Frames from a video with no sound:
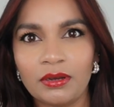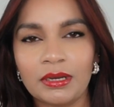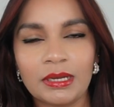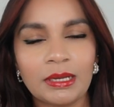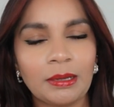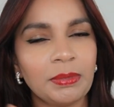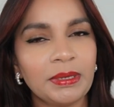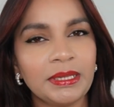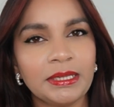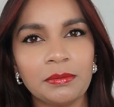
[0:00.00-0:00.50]

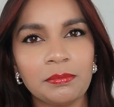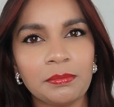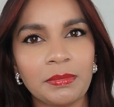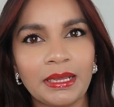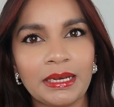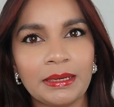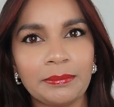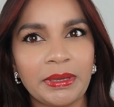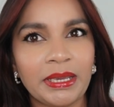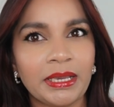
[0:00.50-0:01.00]
completed
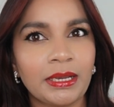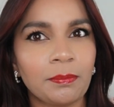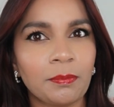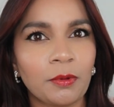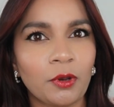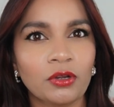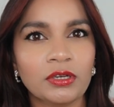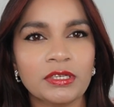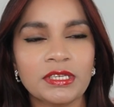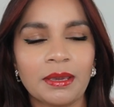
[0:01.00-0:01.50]
my makeup
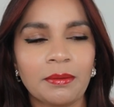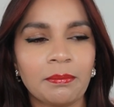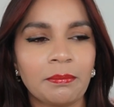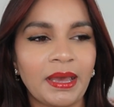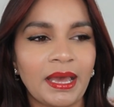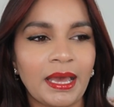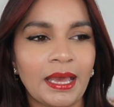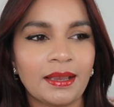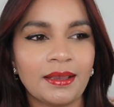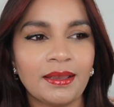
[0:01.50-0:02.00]
long time
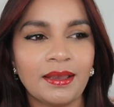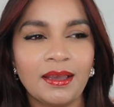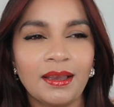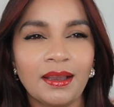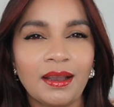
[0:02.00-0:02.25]
back.